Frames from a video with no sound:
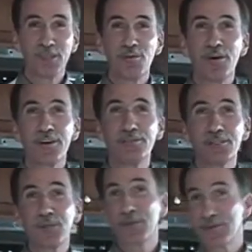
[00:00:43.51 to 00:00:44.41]
Welcome
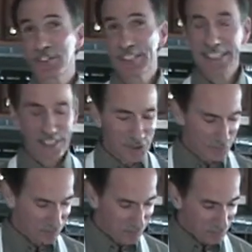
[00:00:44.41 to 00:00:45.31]
to the Bozzini
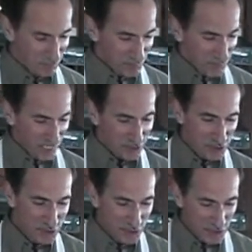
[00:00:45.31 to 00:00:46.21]
Kitchen. As
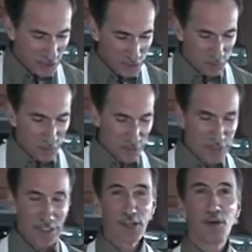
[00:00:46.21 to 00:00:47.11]
you can see this
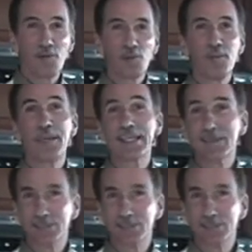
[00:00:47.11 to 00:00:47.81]
morning, we're making